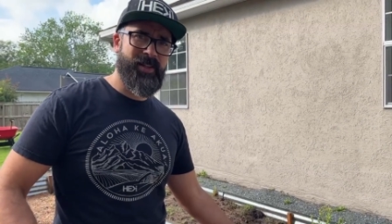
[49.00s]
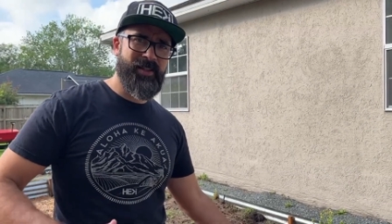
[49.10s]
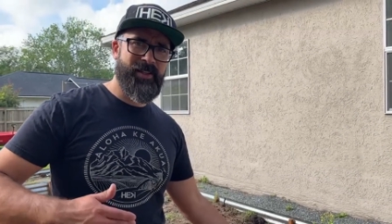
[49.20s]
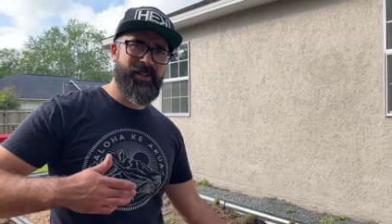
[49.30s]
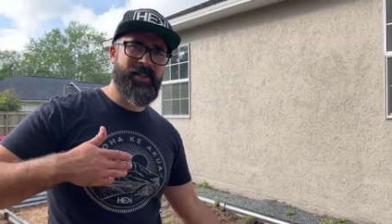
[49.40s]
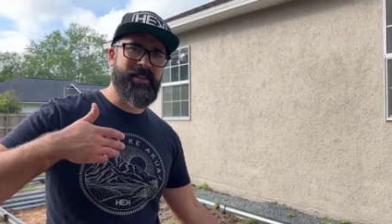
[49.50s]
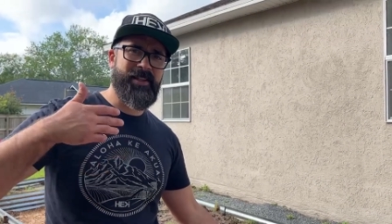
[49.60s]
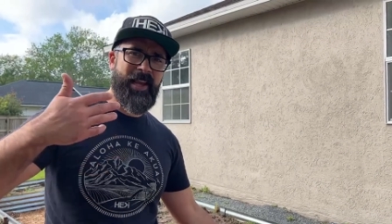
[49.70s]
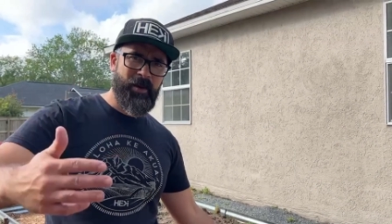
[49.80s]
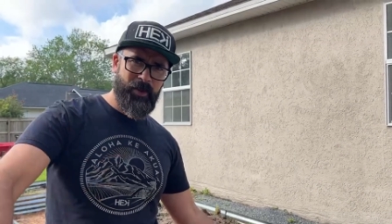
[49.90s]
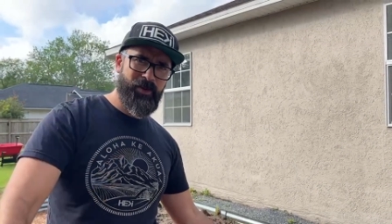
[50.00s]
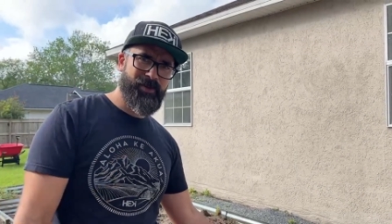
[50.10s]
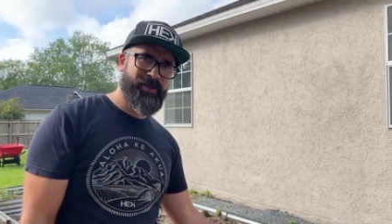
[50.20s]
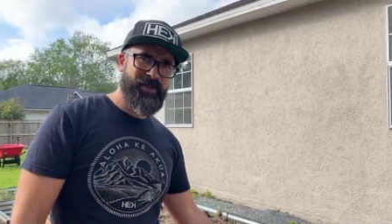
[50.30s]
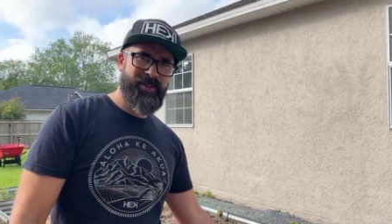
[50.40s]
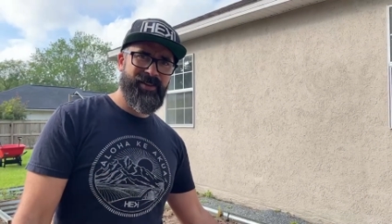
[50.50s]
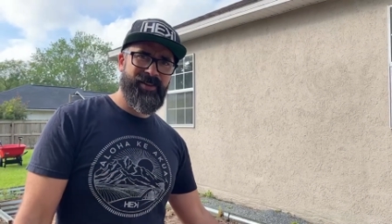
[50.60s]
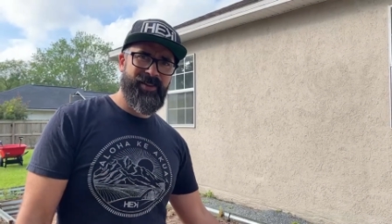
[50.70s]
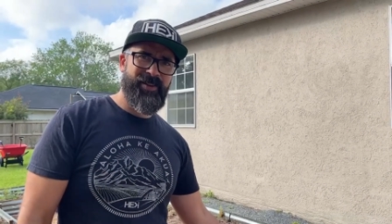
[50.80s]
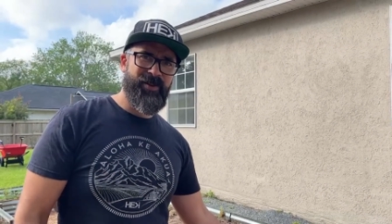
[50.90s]
is a sustainable,
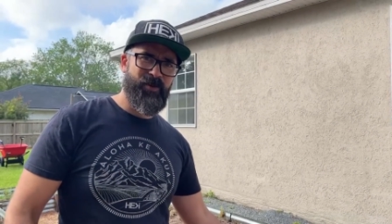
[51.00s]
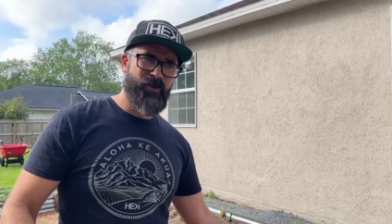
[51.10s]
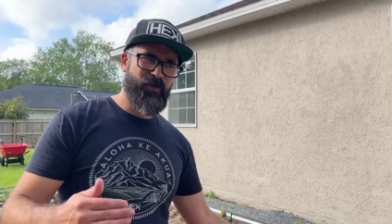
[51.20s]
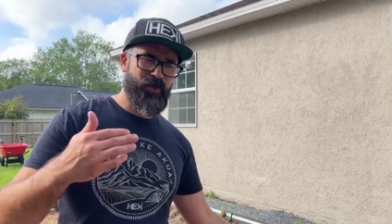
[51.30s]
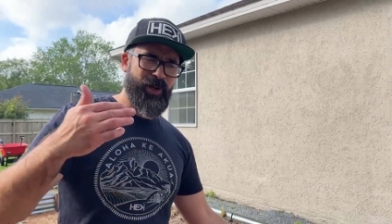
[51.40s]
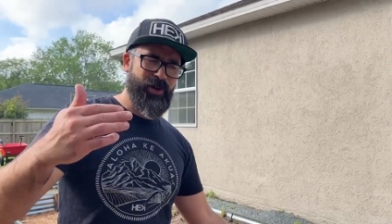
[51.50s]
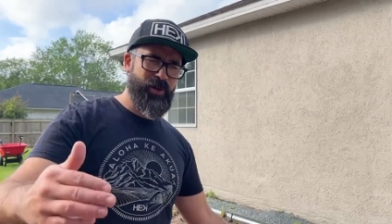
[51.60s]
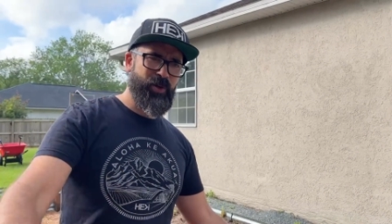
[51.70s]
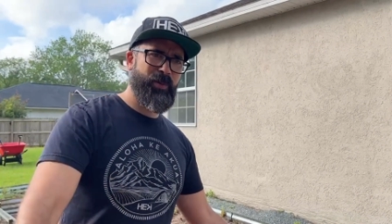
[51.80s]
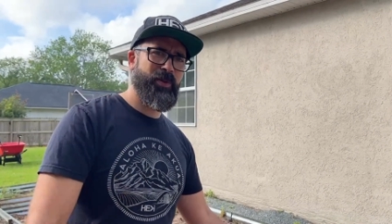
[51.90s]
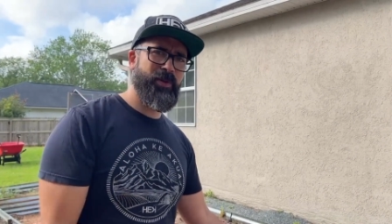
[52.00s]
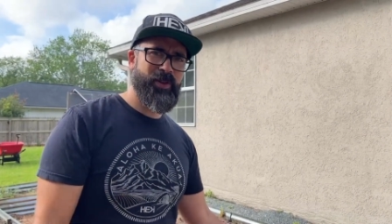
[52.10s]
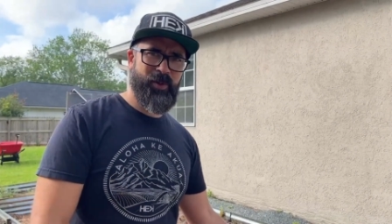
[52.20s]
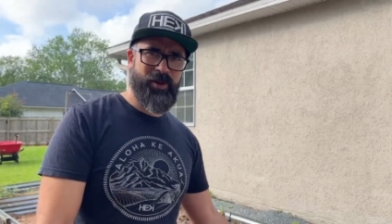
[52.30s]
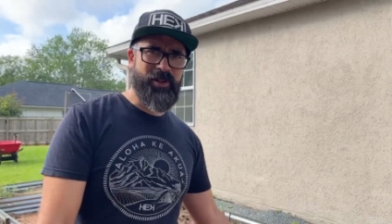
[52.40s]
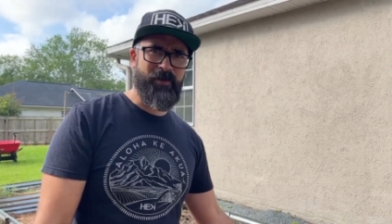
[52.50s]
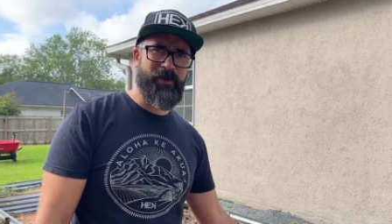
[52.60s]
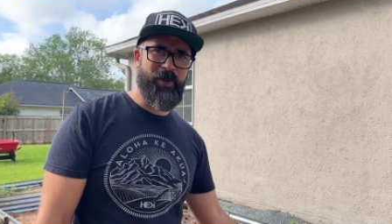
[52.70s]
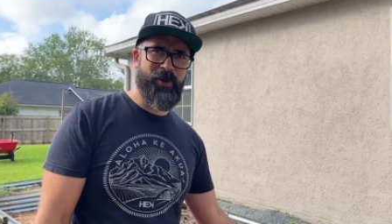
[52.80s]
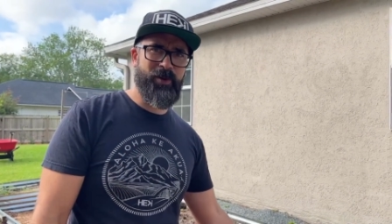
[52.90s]
renewable source of
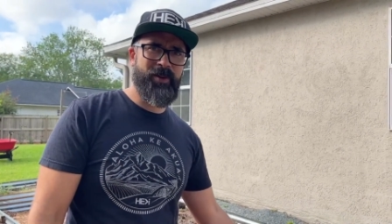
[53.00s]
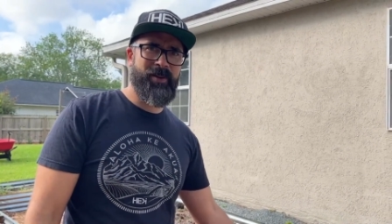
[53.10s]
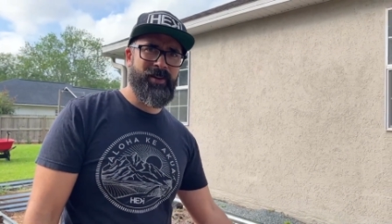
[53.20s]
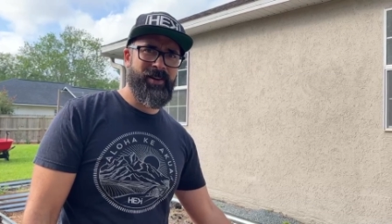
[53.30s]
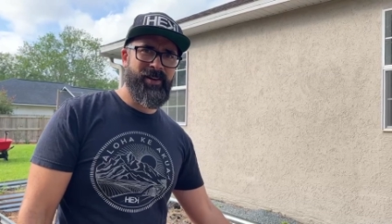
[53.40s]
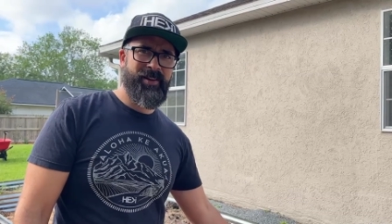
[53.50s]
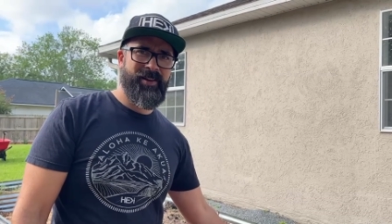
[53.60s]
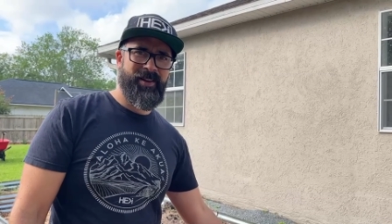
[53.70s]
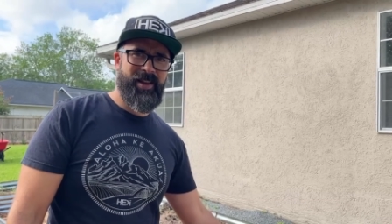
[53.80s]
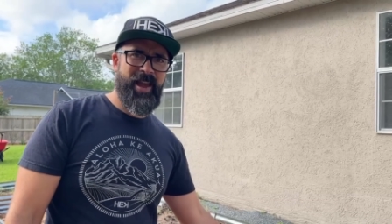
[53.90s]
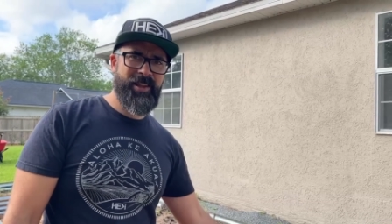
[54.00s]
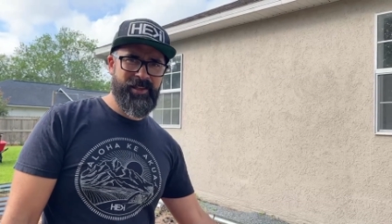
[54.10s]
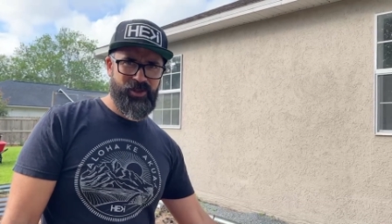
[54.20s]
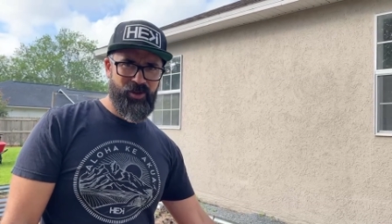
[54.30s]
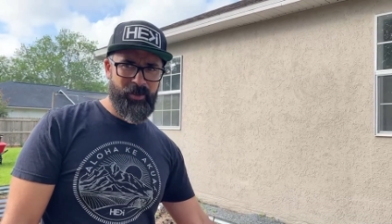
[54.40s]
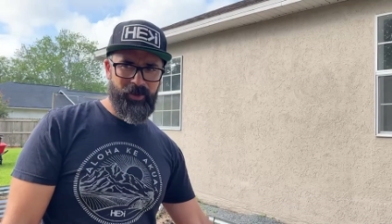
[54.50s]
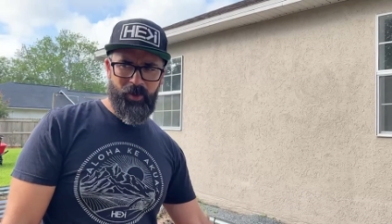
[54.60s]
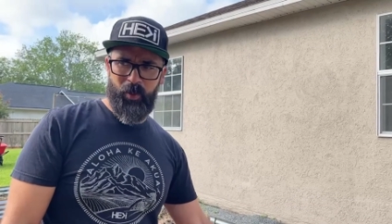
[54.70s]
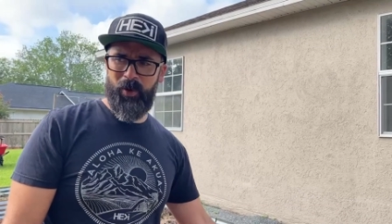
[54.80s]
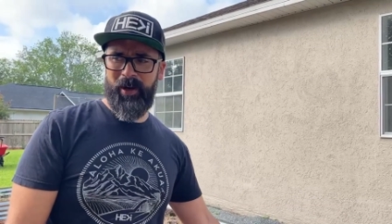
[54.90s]
food, and it's extremely
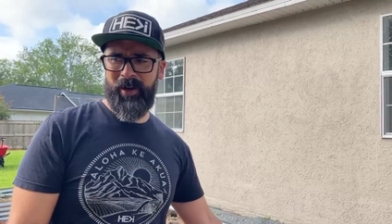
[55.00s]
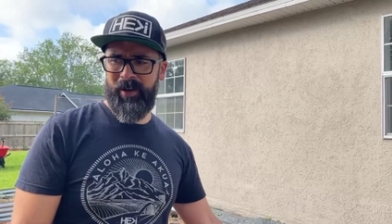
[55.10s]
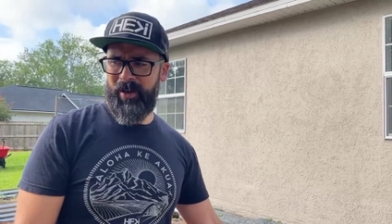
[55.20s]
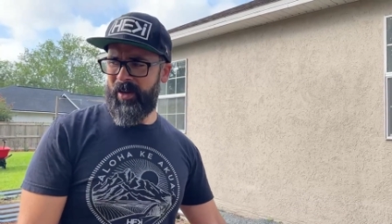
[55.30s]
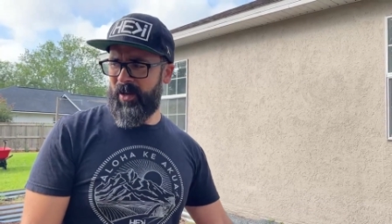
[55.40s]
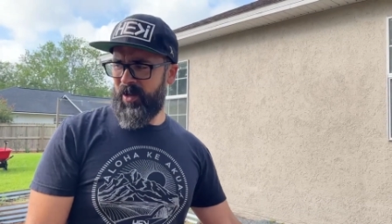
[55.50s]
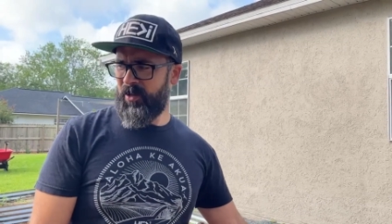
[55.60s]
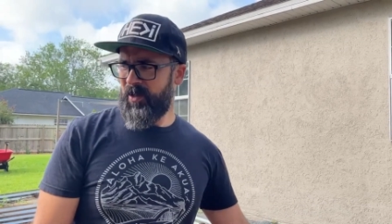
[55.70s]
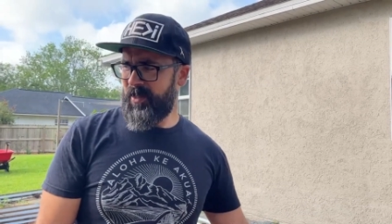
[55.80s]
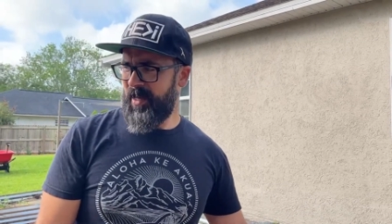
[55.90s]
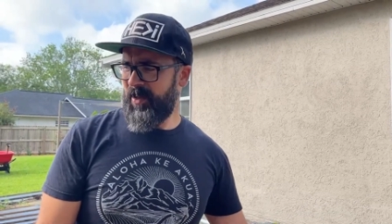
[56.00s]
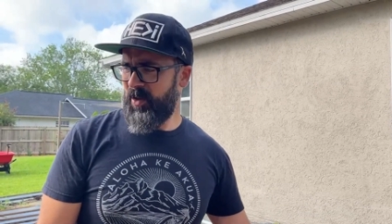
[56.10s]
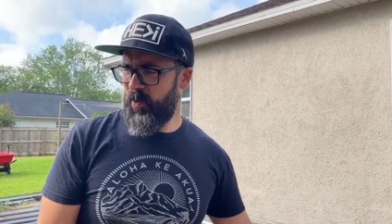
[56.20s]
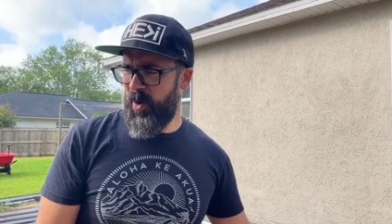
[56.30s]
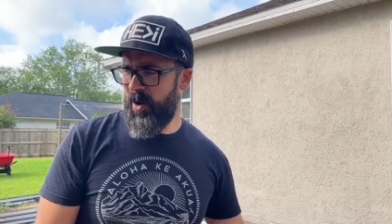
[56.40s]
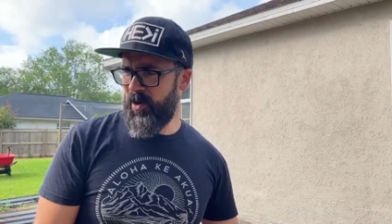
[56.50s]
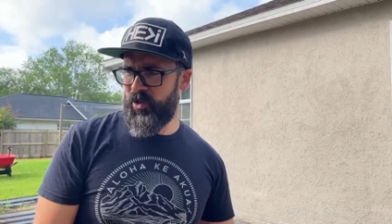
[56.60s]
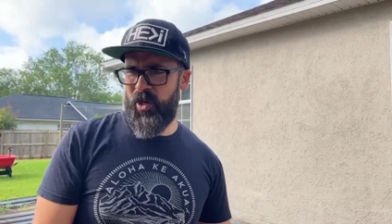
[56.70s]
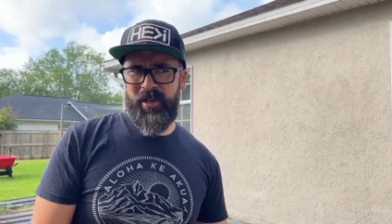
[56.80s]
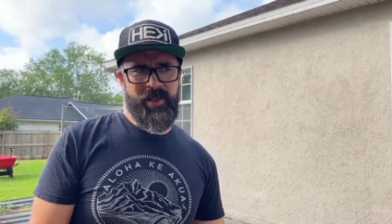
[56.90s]
rewarding. So let's take a little walk. I'll
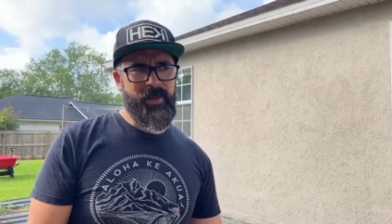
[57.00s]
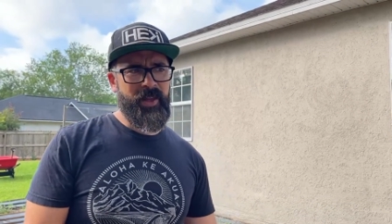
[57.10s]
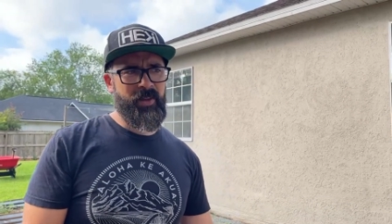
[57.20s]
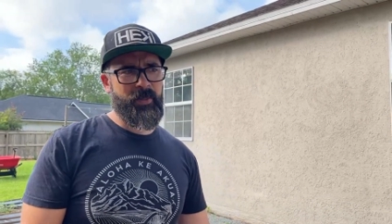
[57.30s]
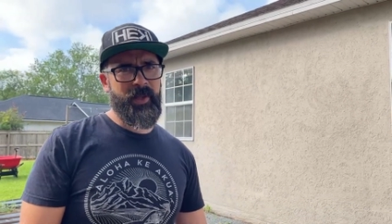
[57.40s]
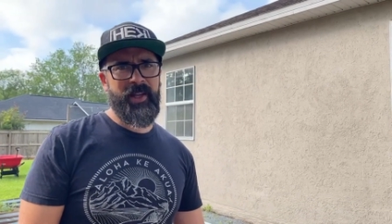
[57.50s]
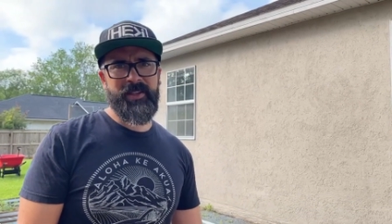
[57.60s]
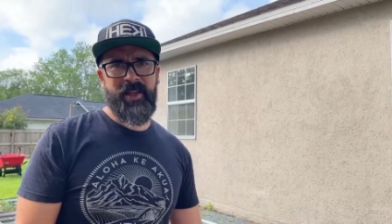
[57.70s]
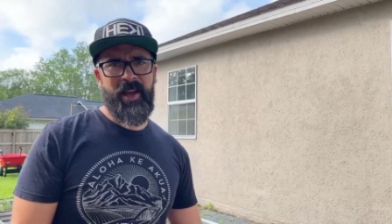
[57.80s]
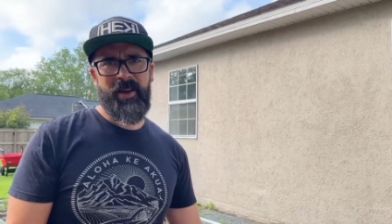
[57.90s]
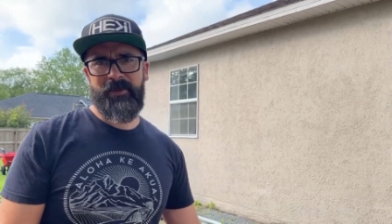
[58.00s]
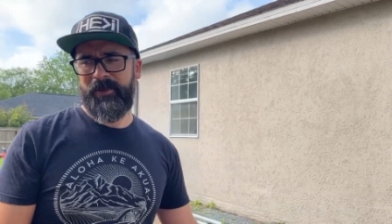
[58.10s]
show you some of the other plants I have.